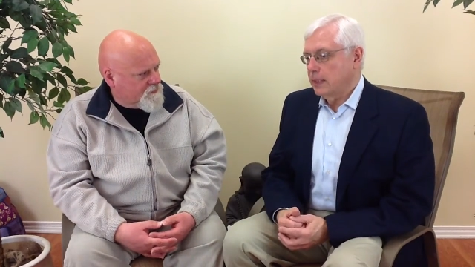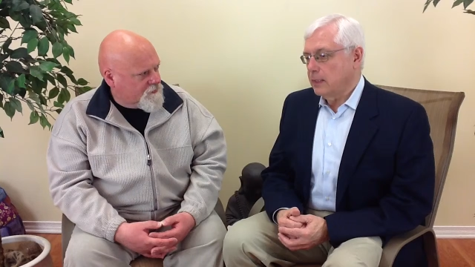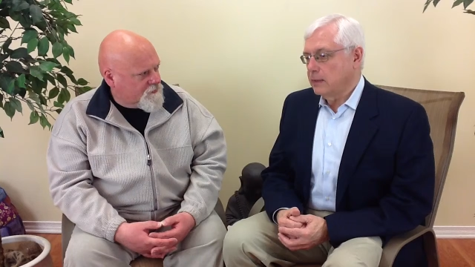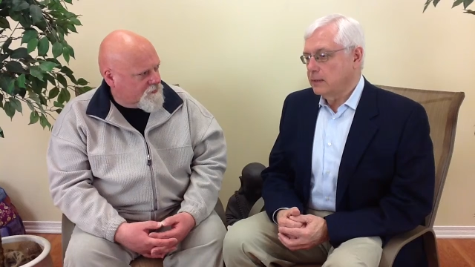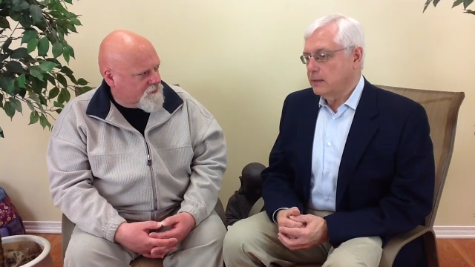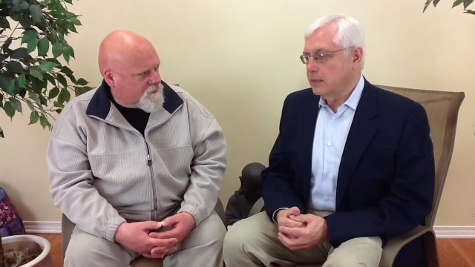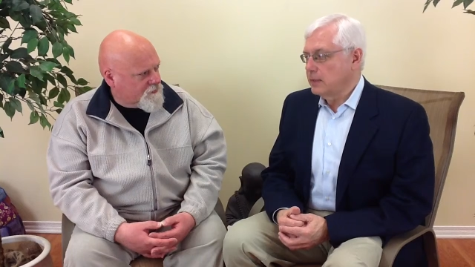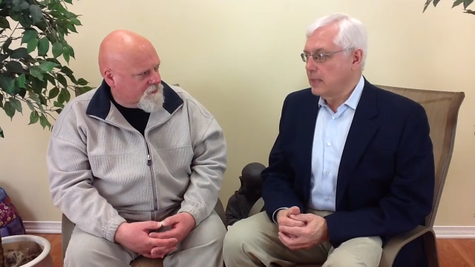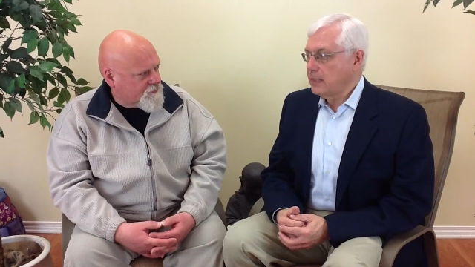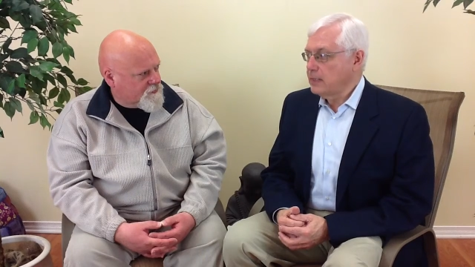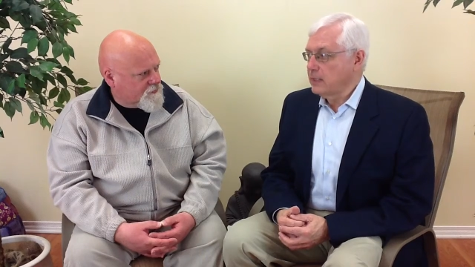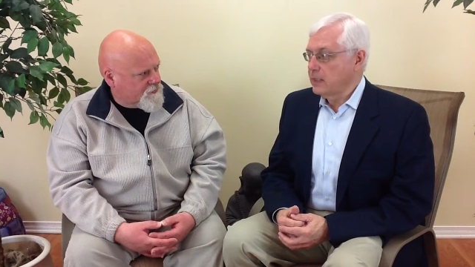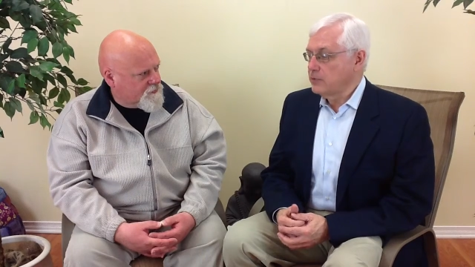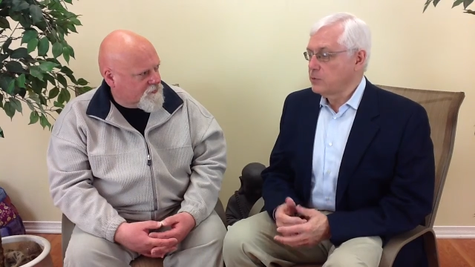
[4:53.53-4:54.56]
Speaker 1: And in that
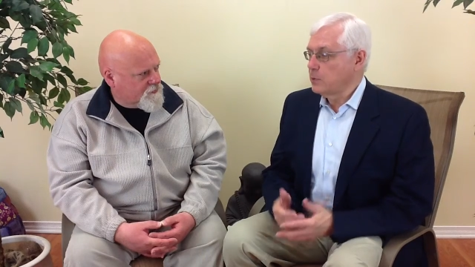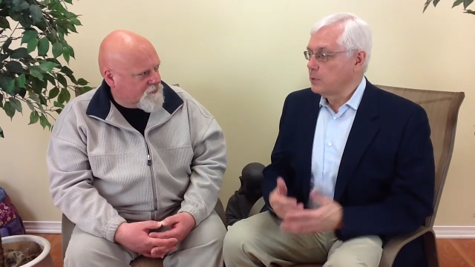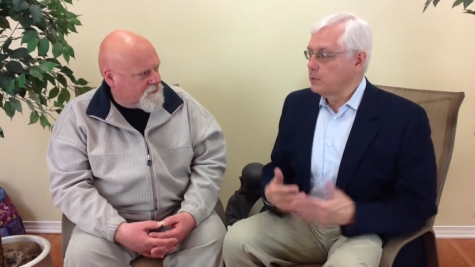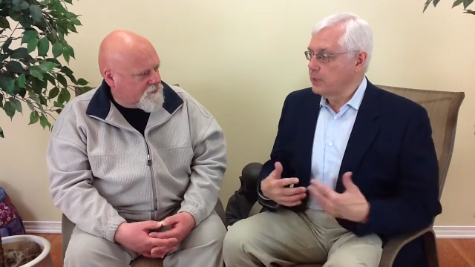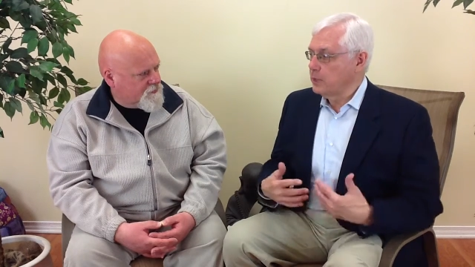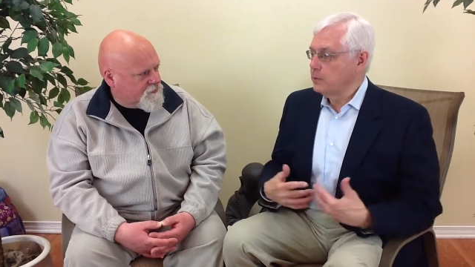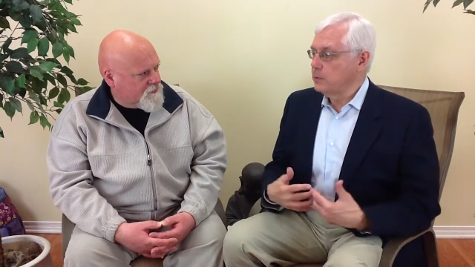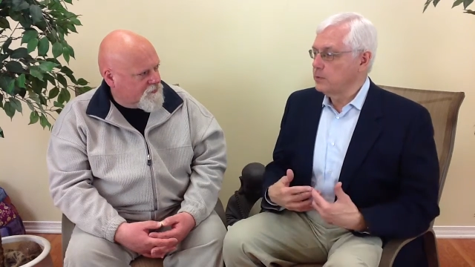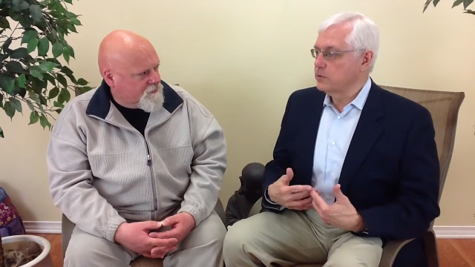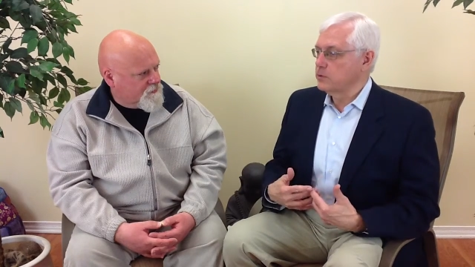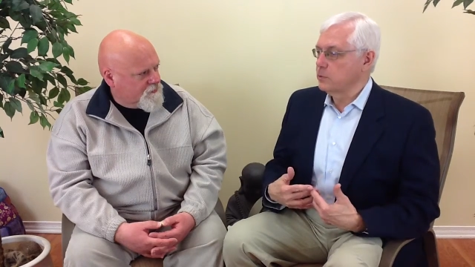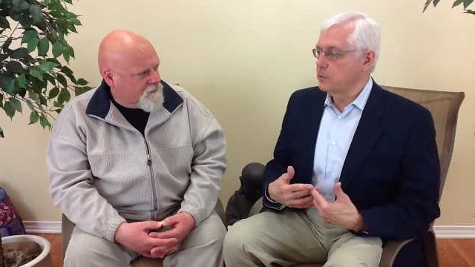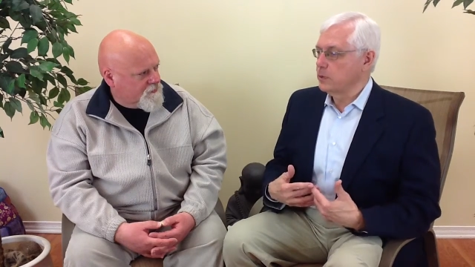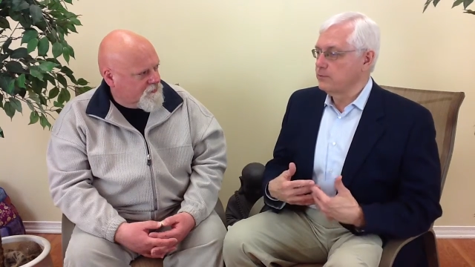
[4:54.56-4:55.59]
case, what we do
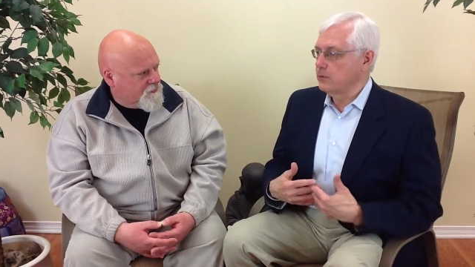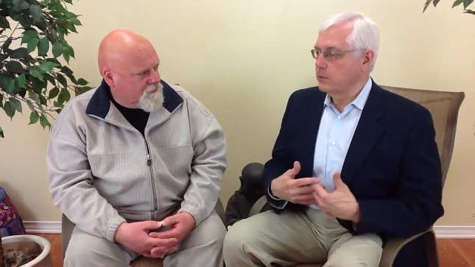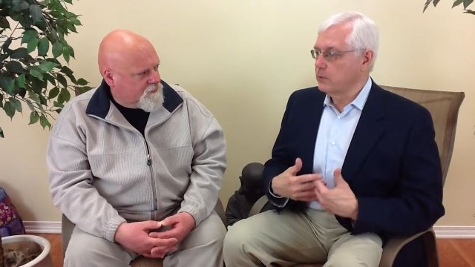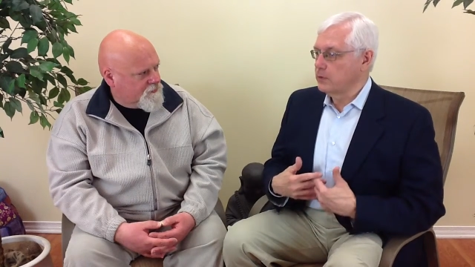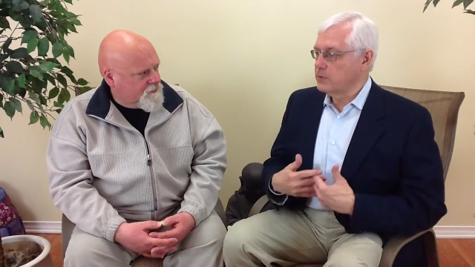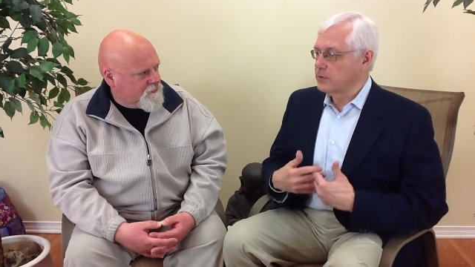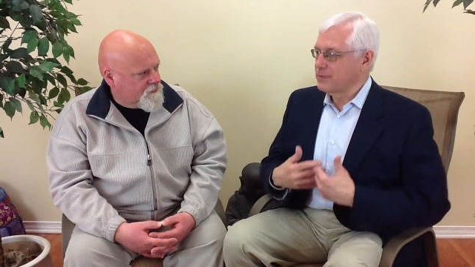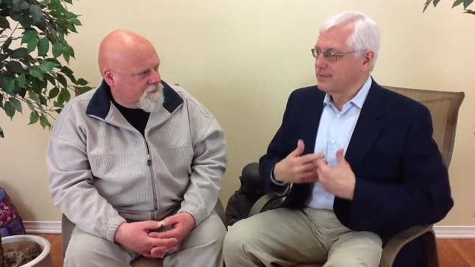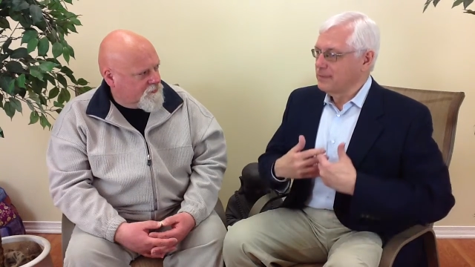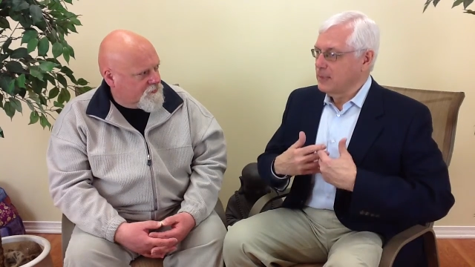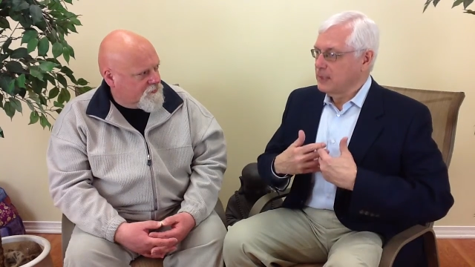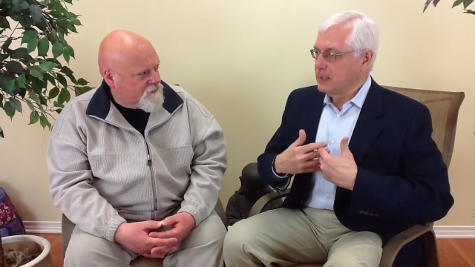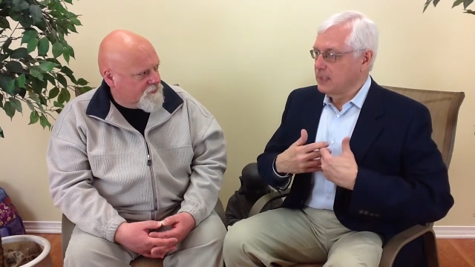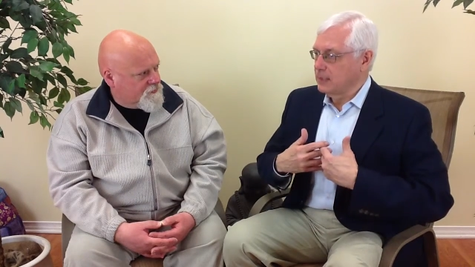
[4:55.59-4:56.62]
is we focus,
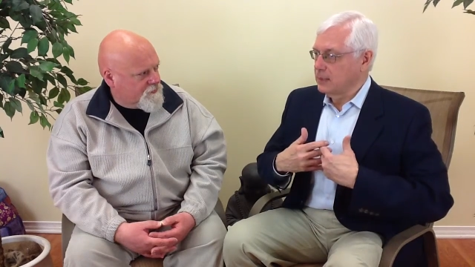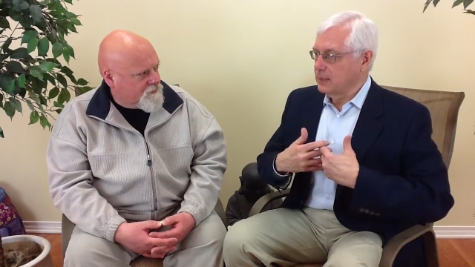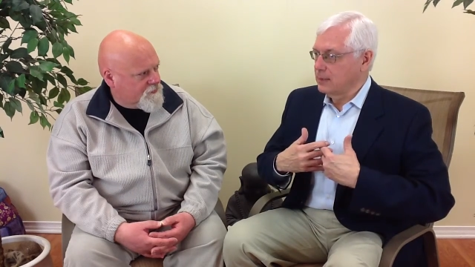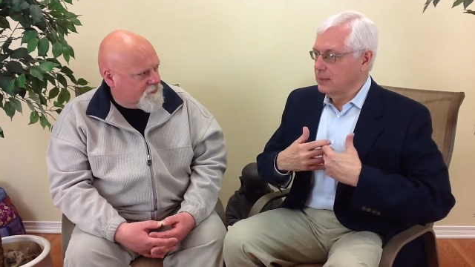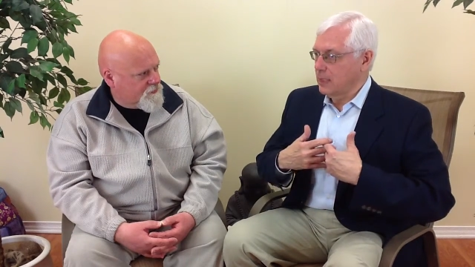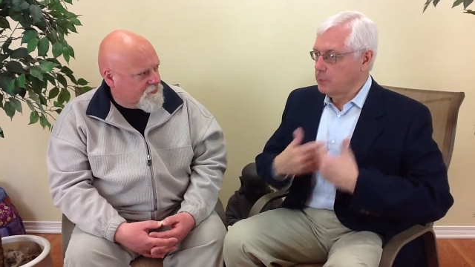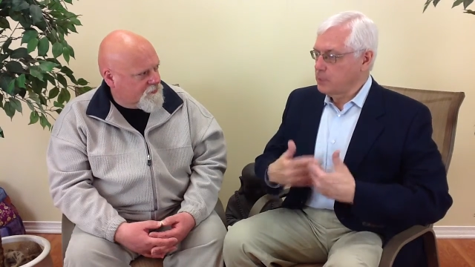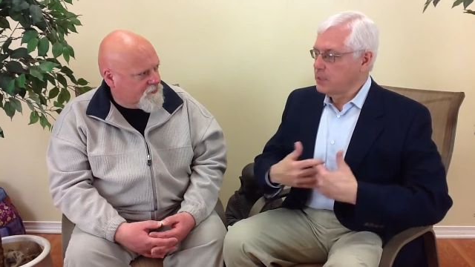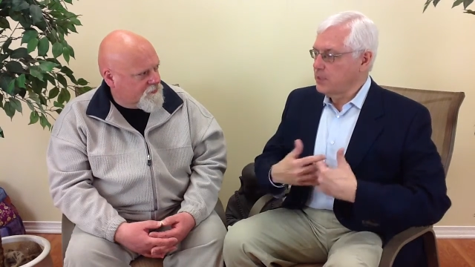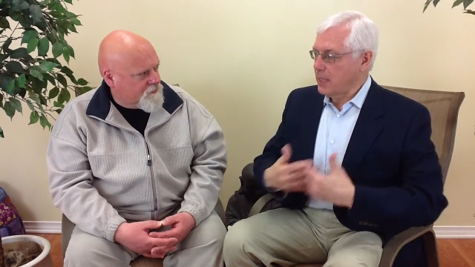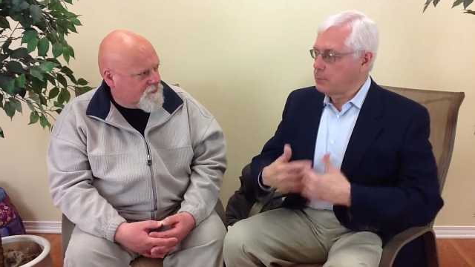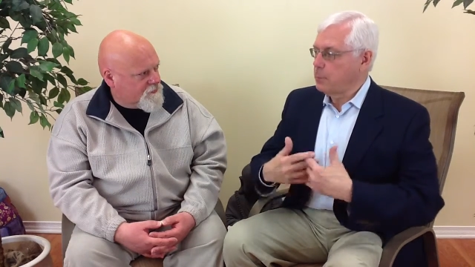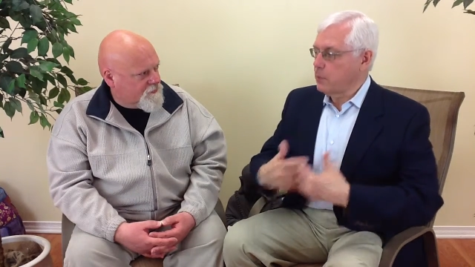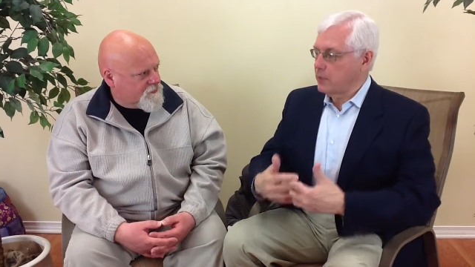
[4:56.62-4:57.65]
the, up to
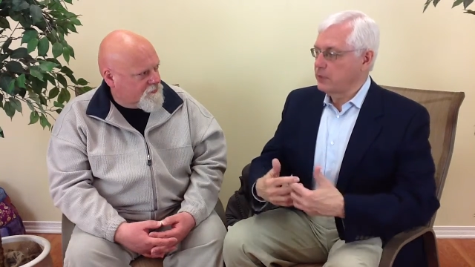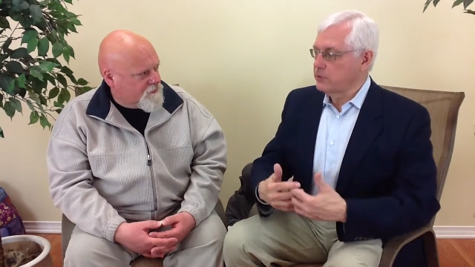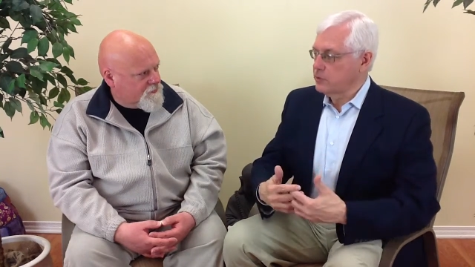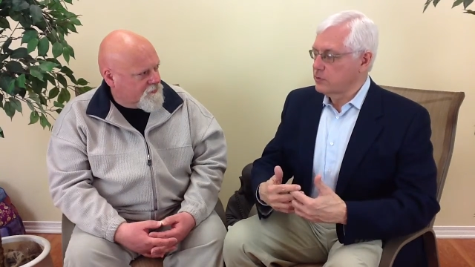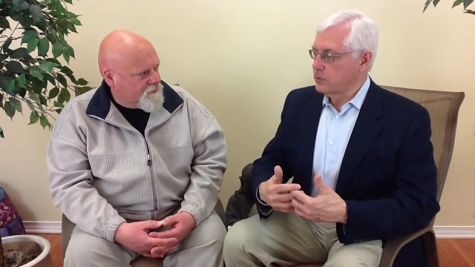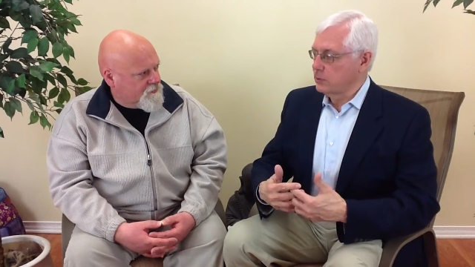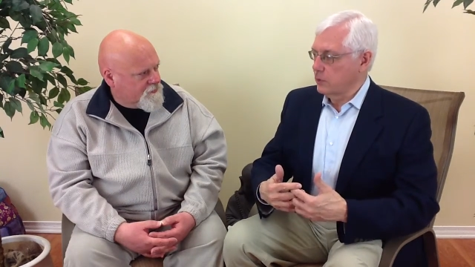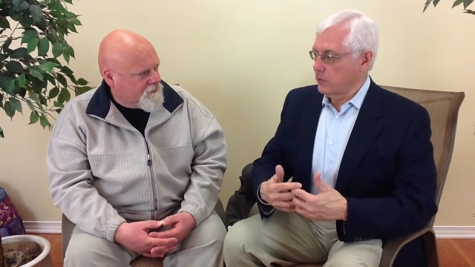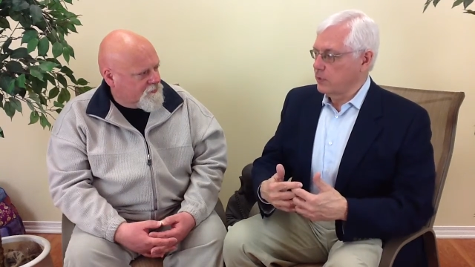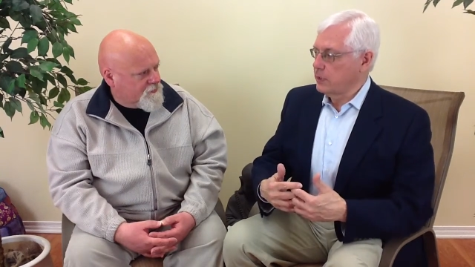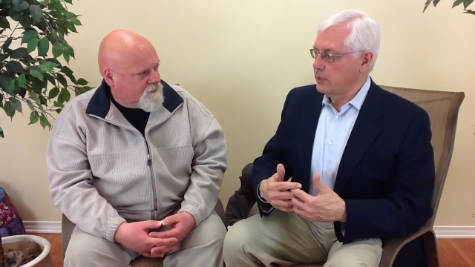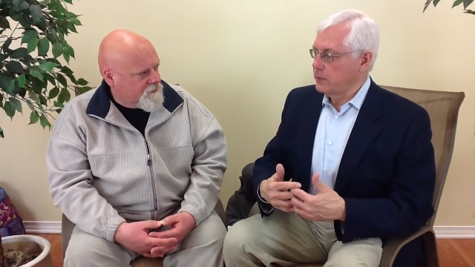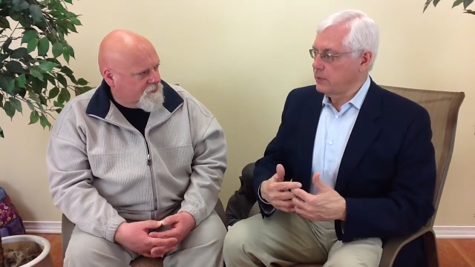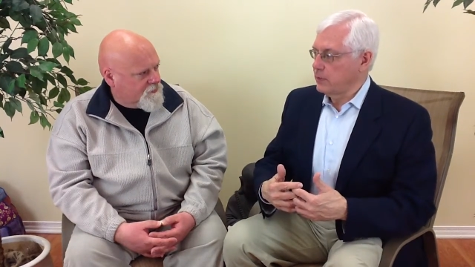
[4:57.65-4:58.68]
that point, it's
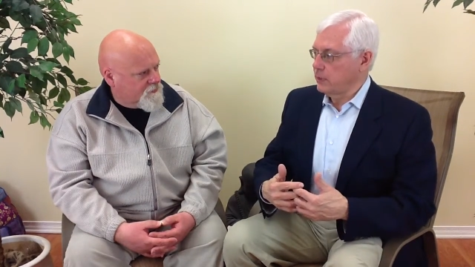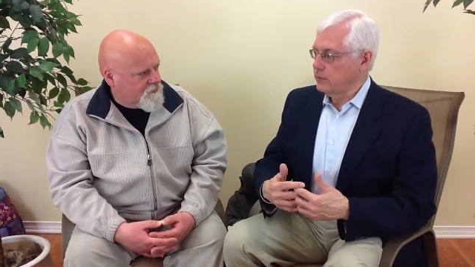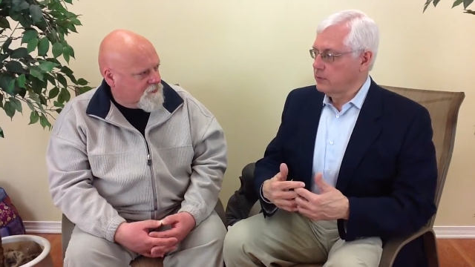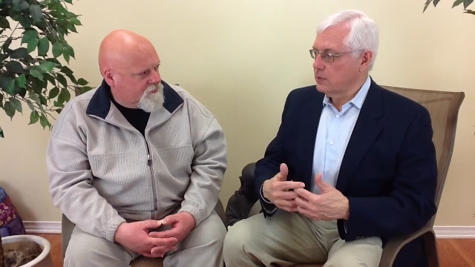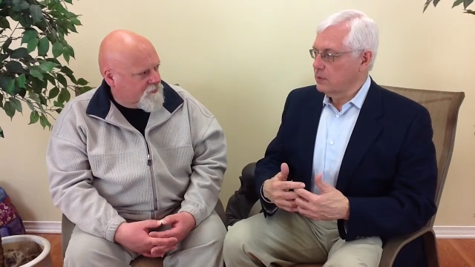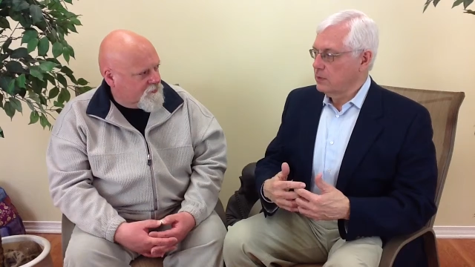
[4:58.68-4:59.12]
learning things.